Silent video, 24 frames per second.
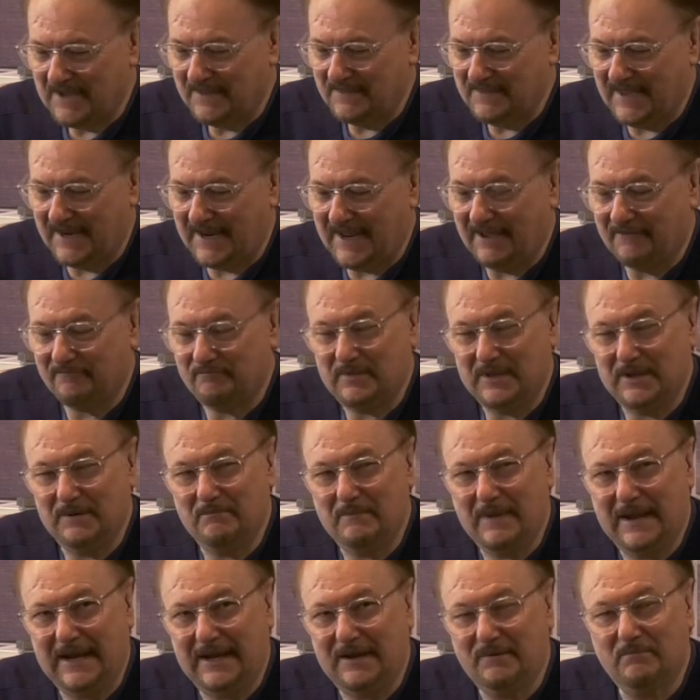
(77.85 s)
that have been
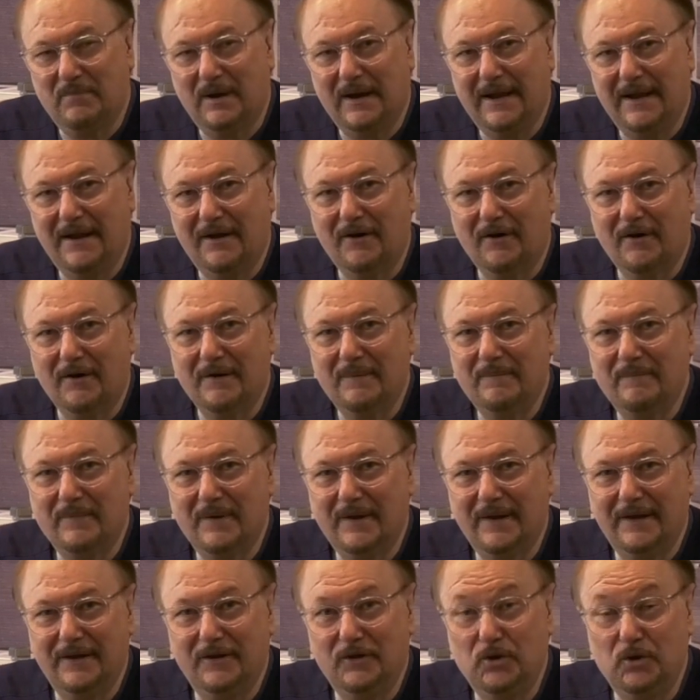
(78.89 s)
made by our
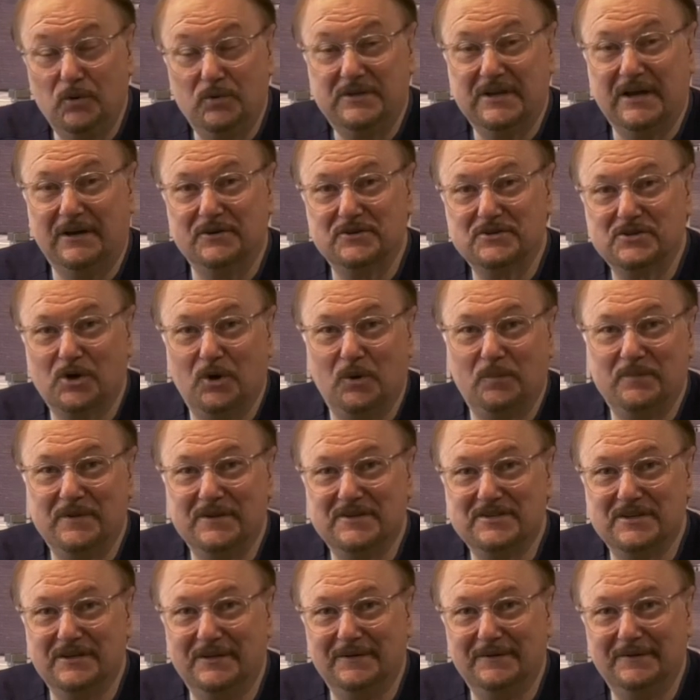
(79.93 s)
uh, new telescope
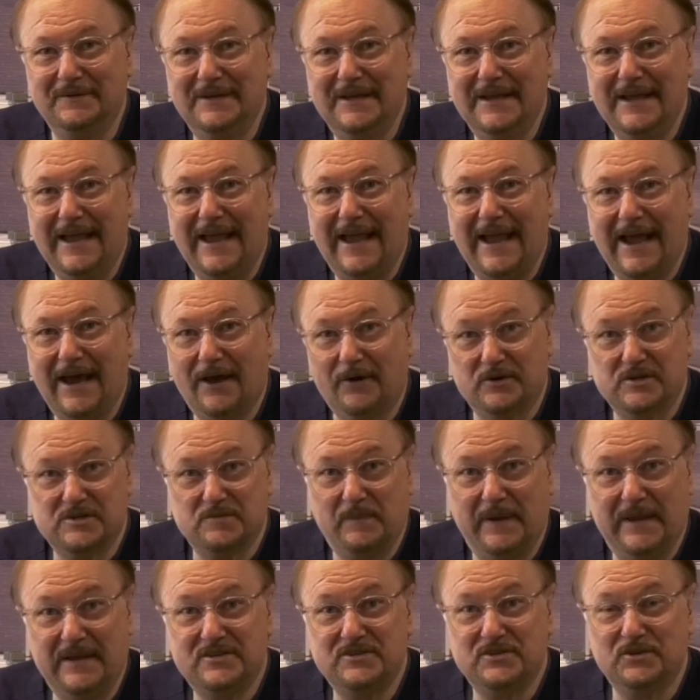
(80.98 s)
that's in outer
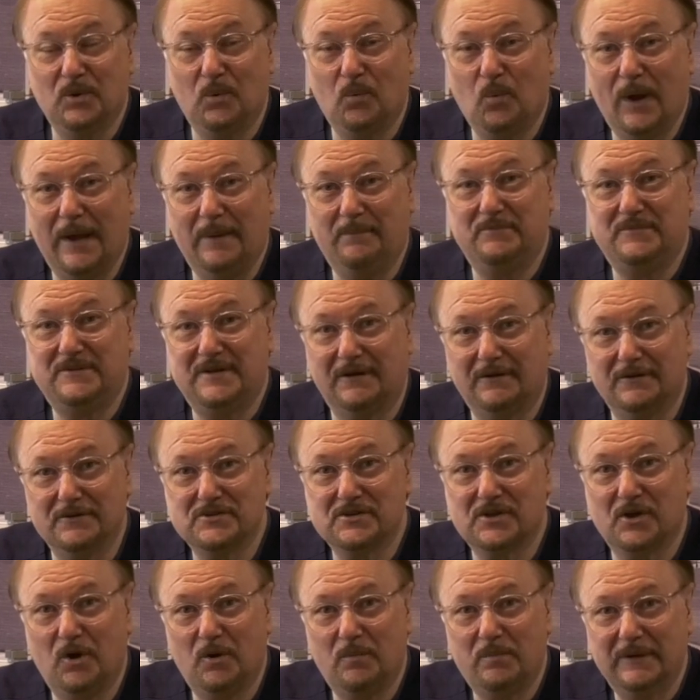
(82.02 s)
space, the Webb
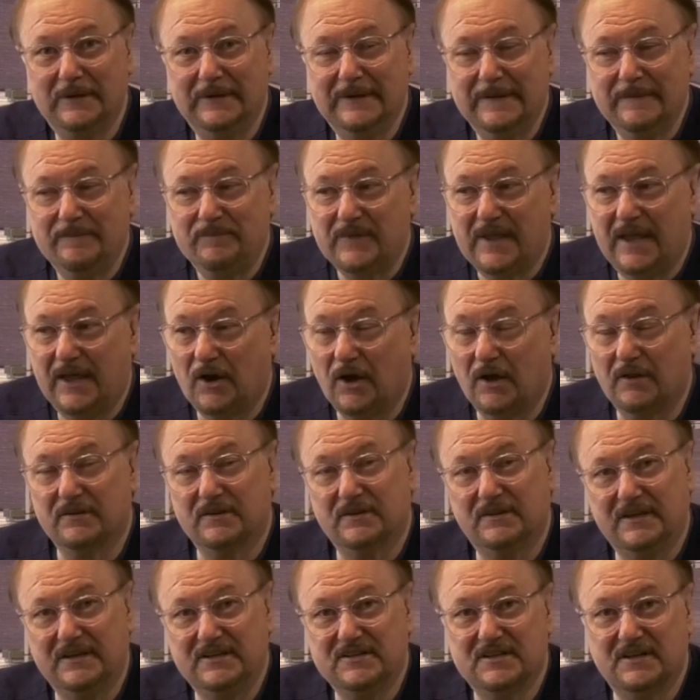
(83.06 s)
telescope, and all the
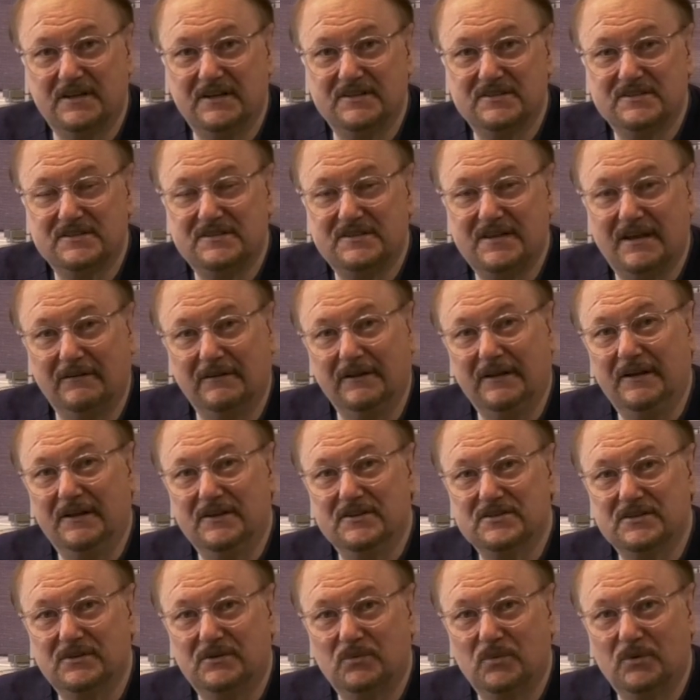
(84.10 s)
things that it's telling
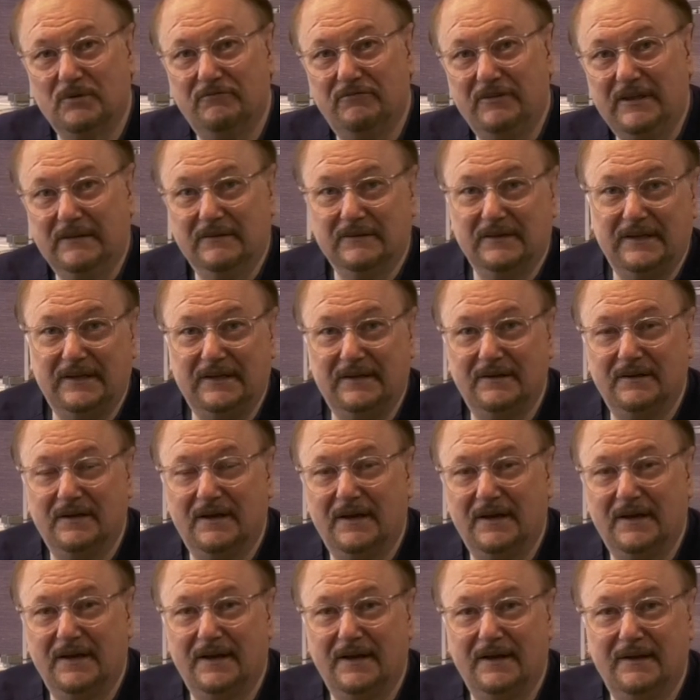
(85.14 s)
us and revealing
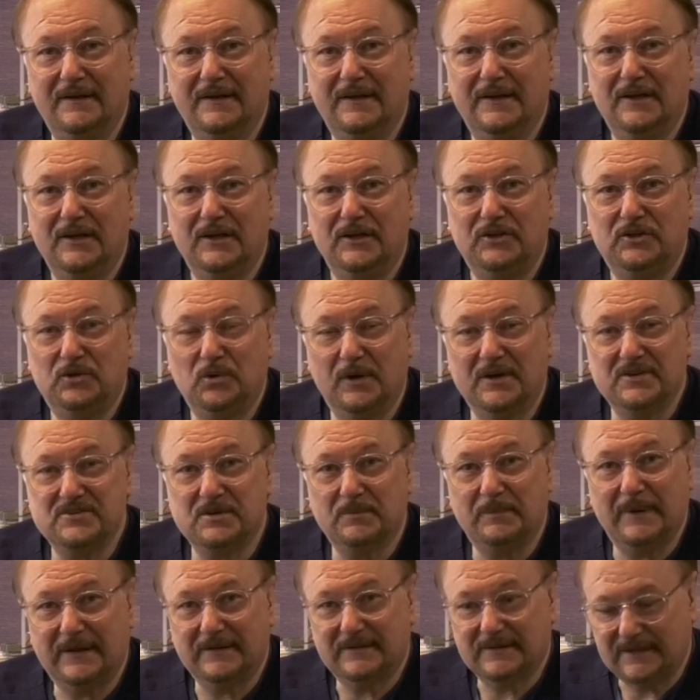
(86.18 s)
uh, to us
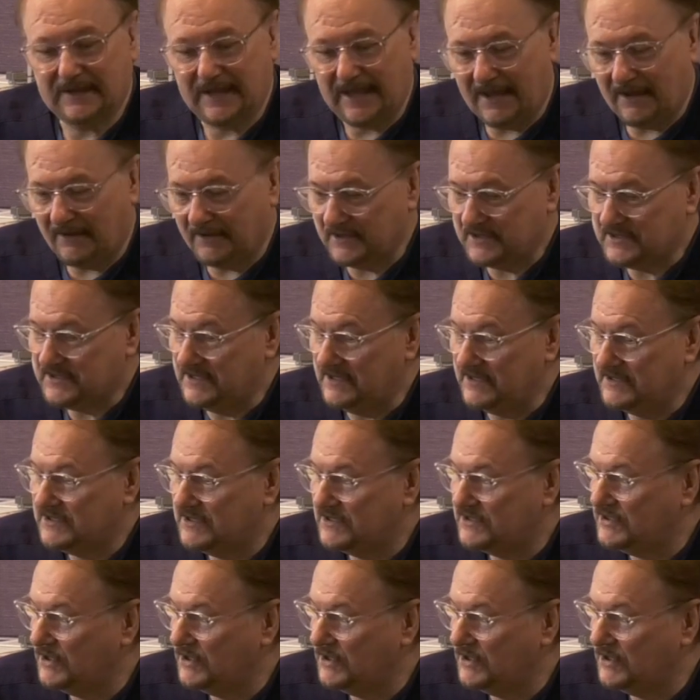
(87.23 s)
about the galaxies.